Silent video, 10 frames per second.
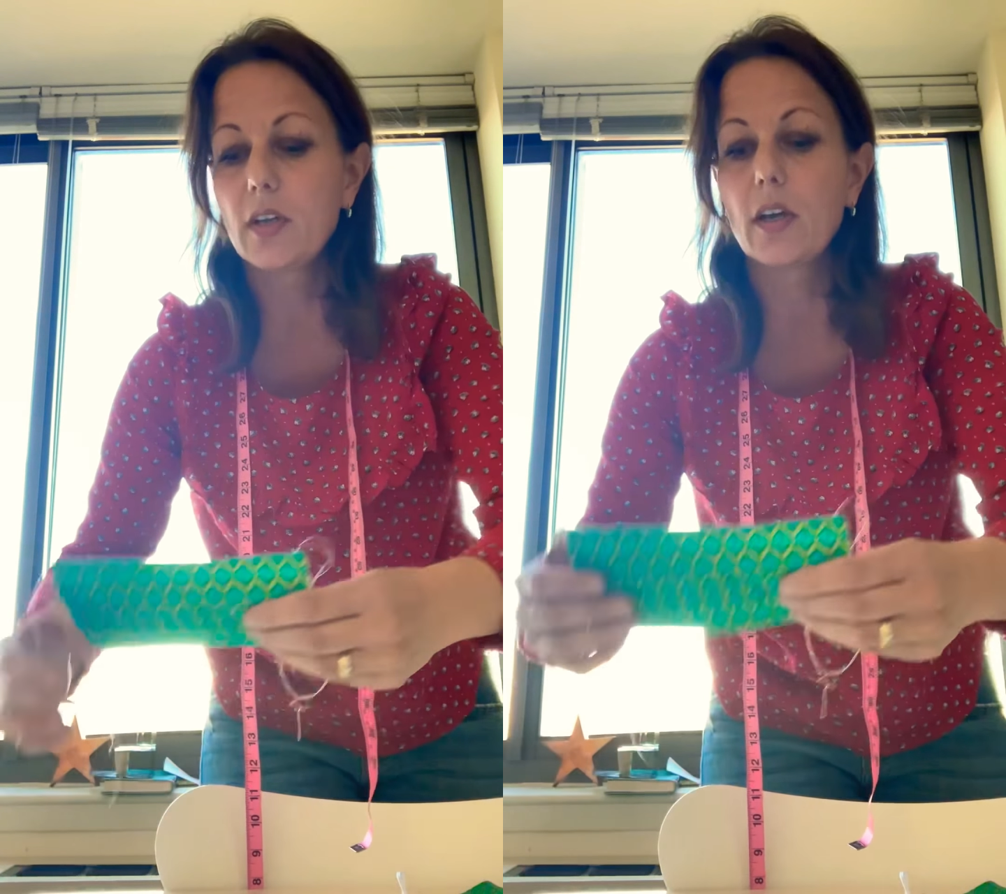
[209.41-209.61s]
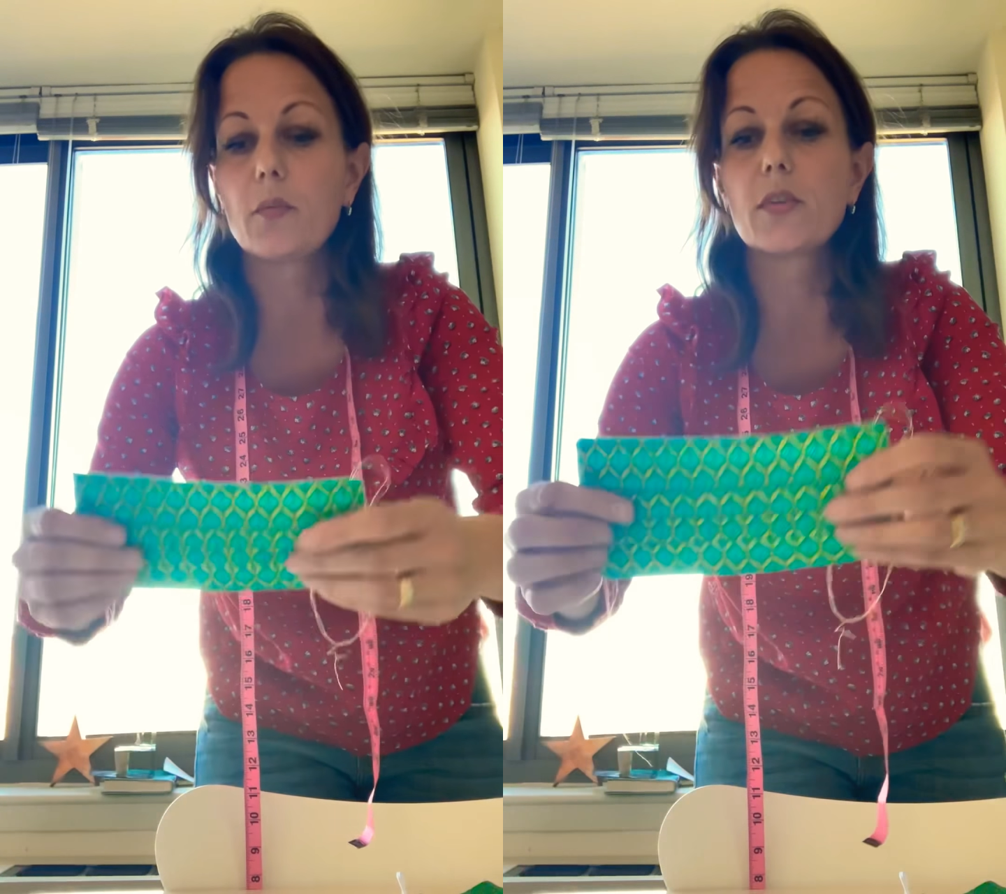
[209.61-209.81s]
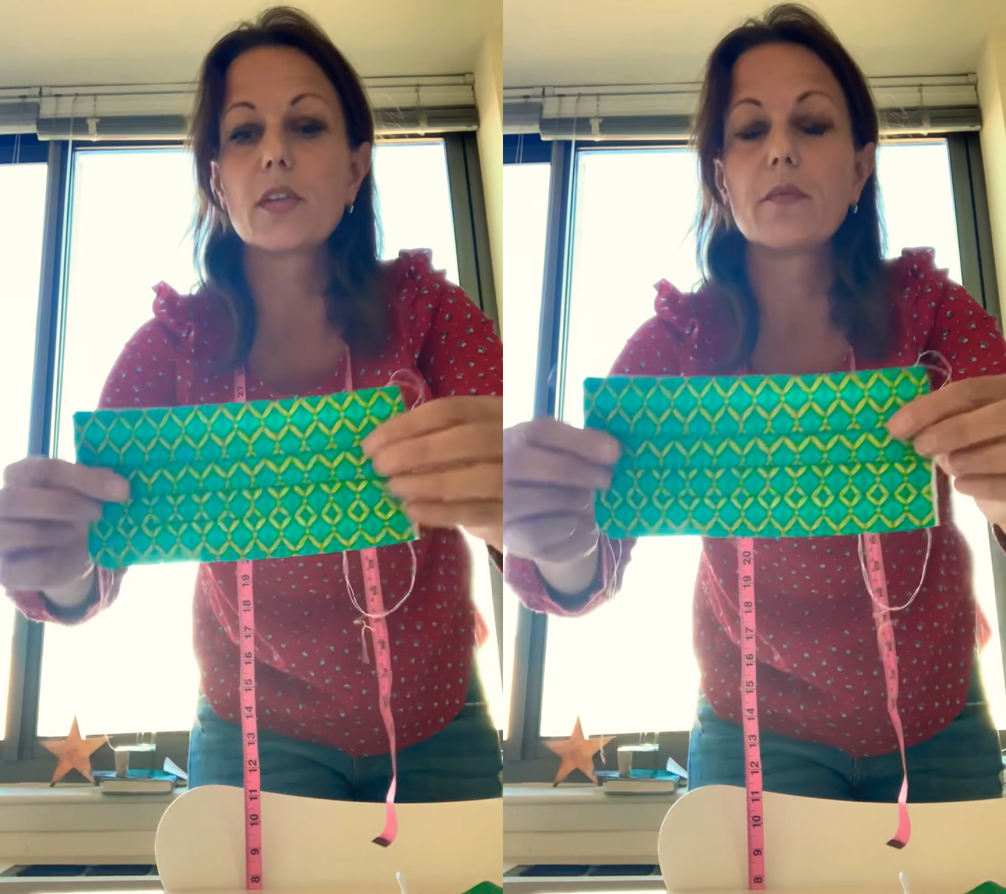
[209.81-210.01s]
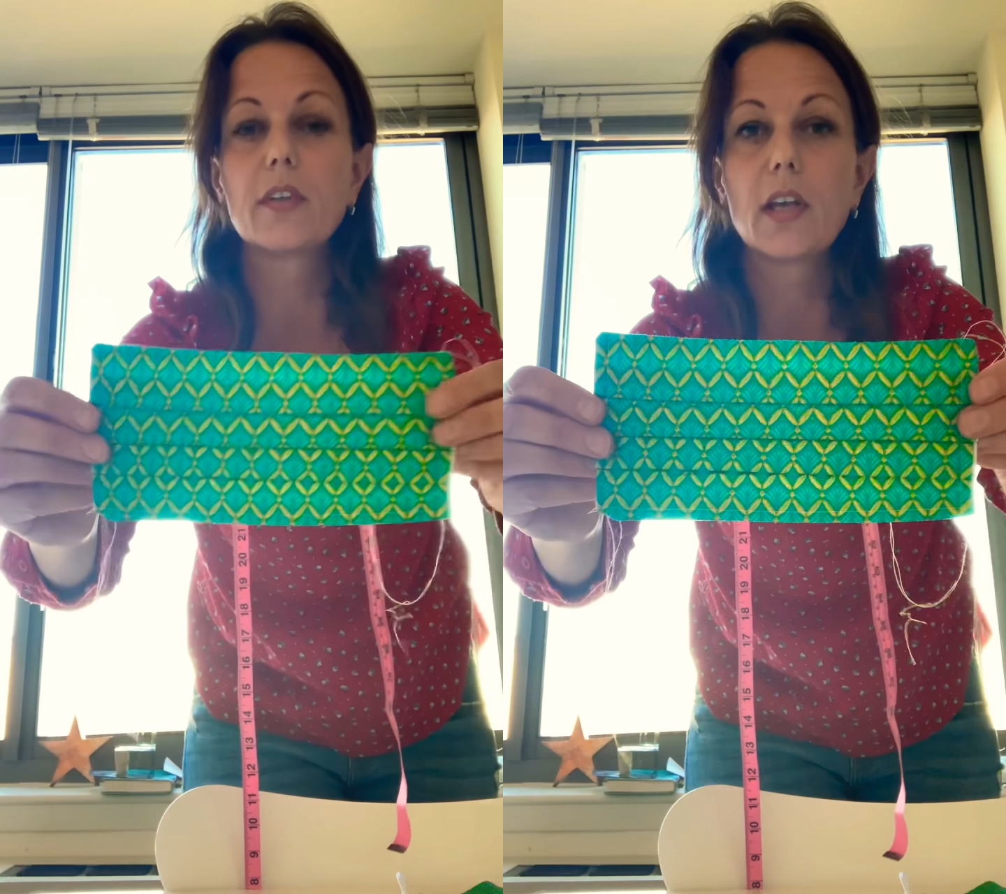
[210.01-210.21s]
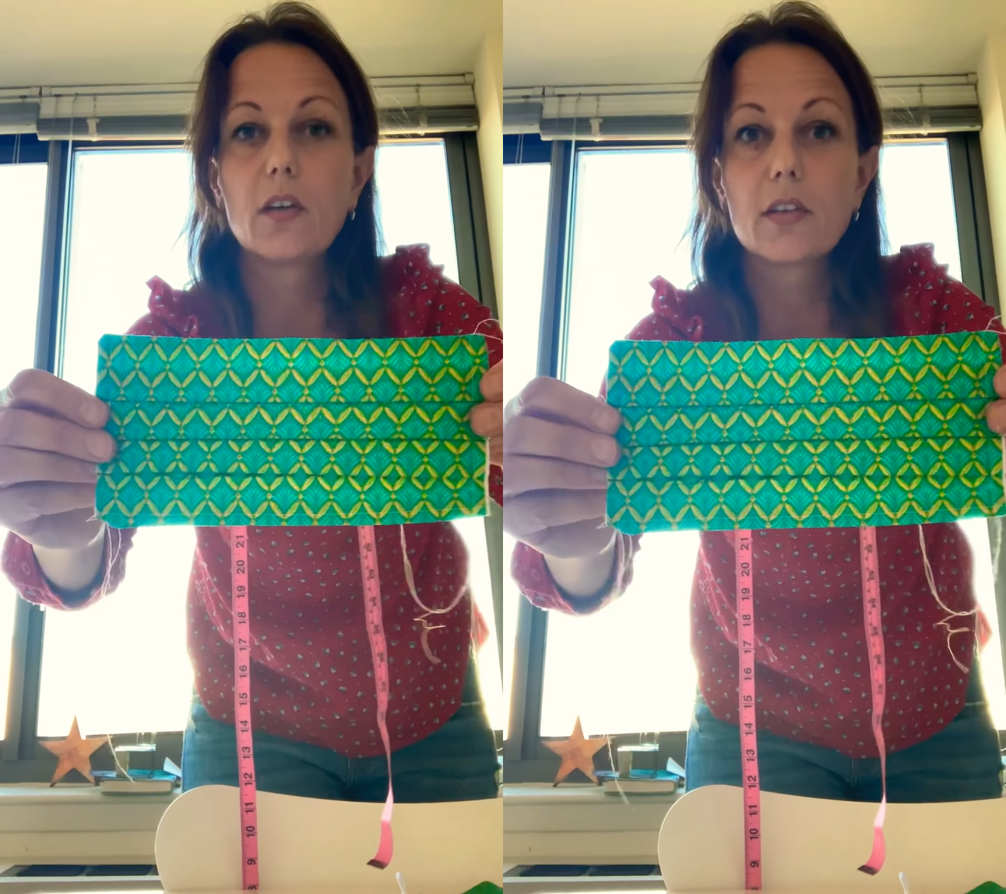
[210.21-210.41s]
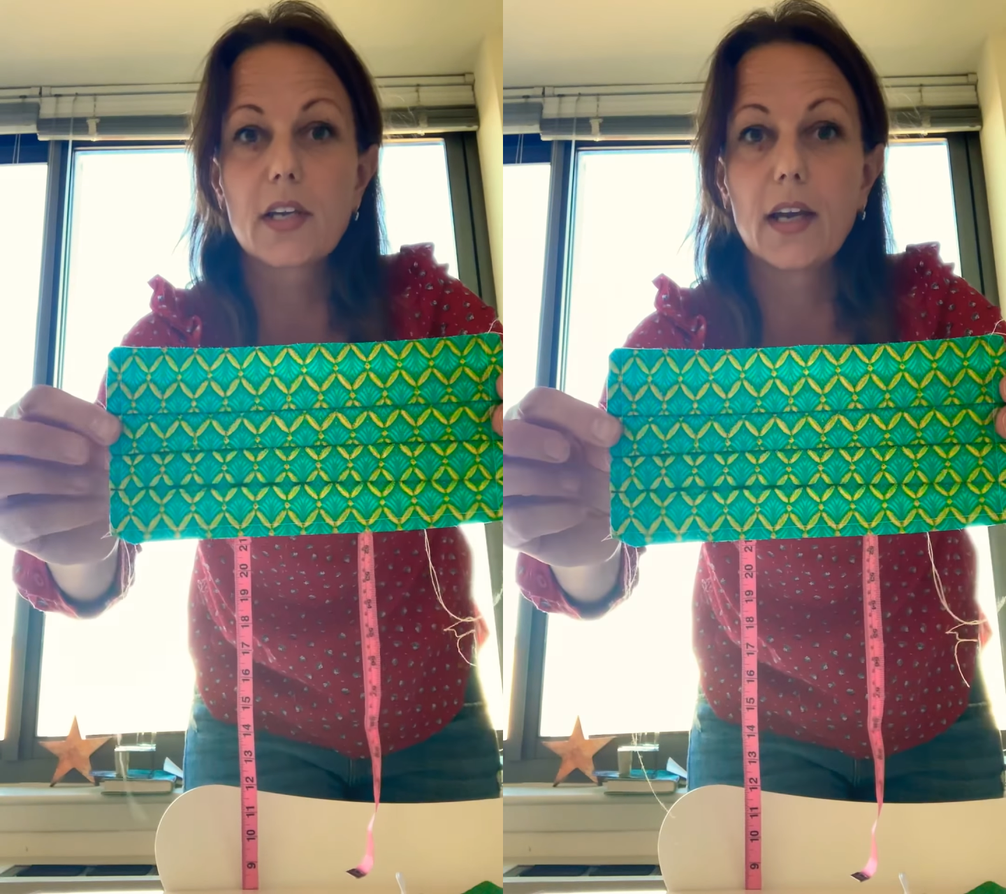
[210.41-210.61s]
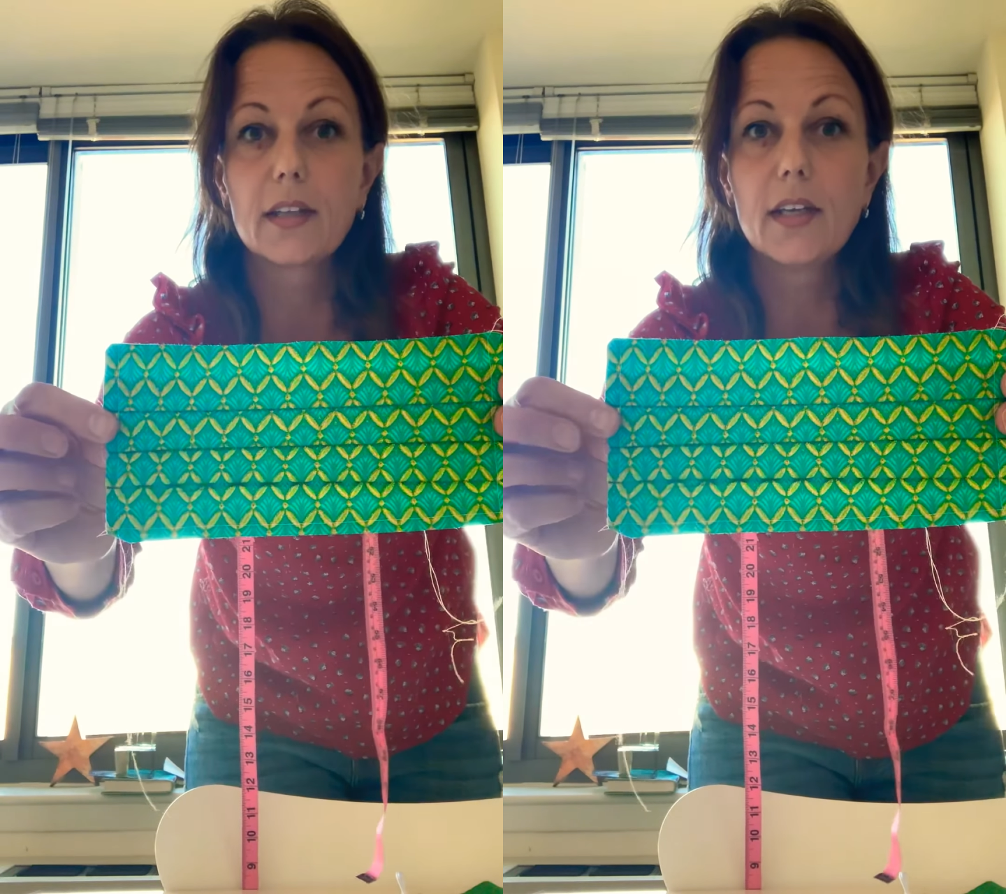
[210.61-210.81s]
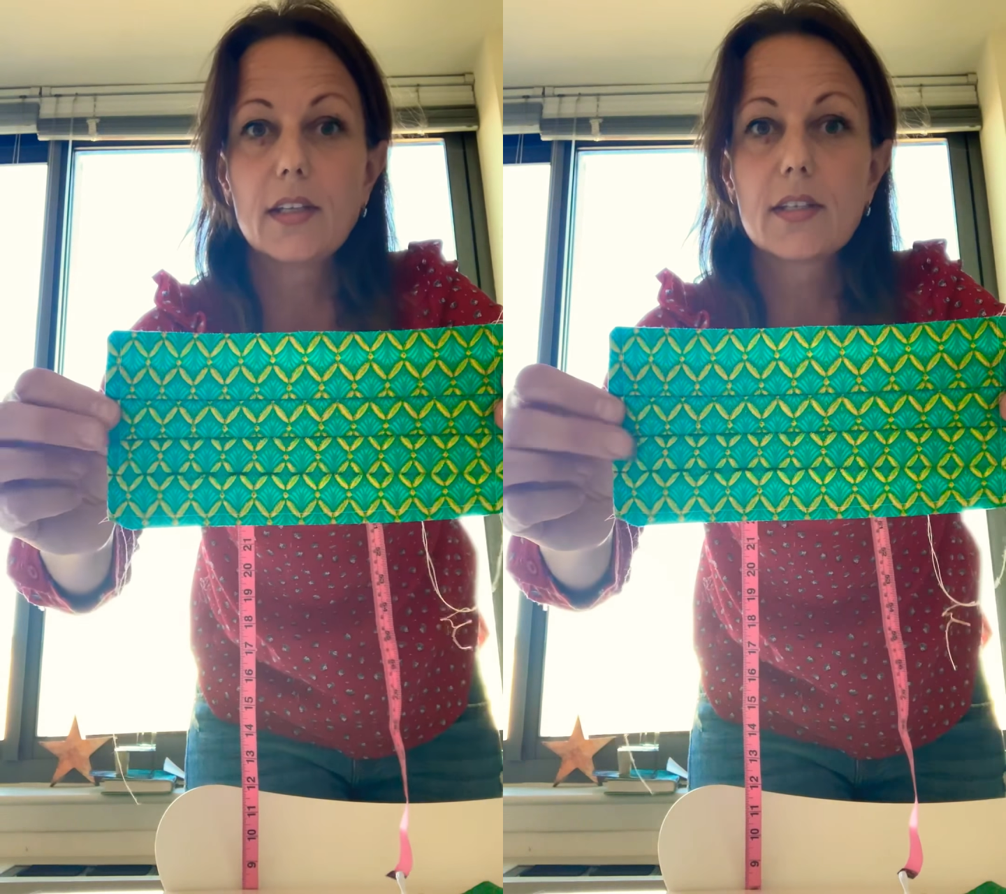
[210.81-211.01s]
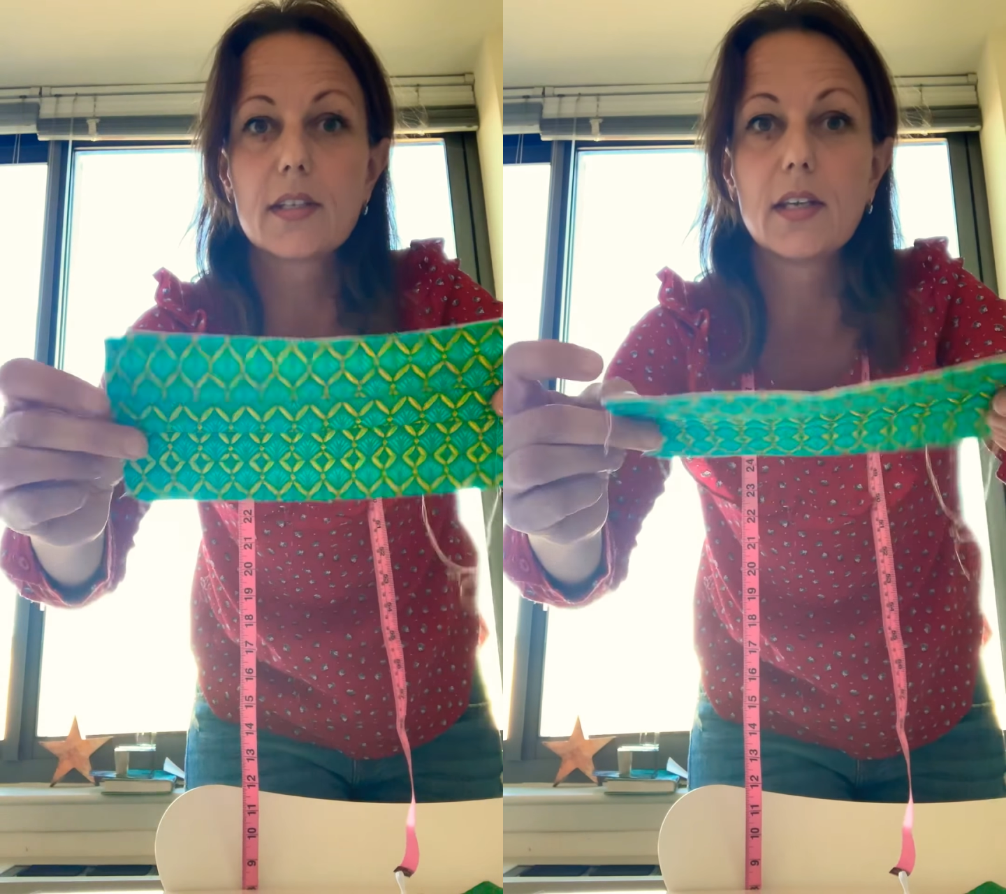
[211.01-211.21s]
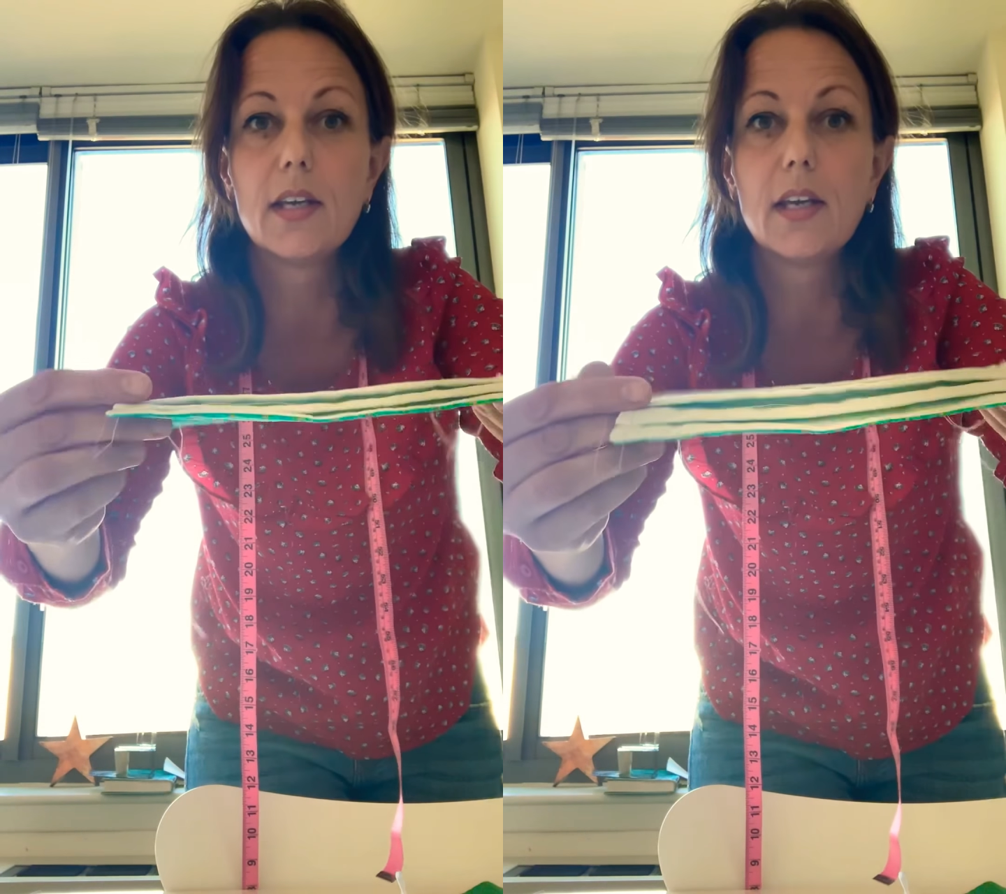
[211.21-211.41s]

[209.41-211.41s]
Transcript: end up with something that looks like this.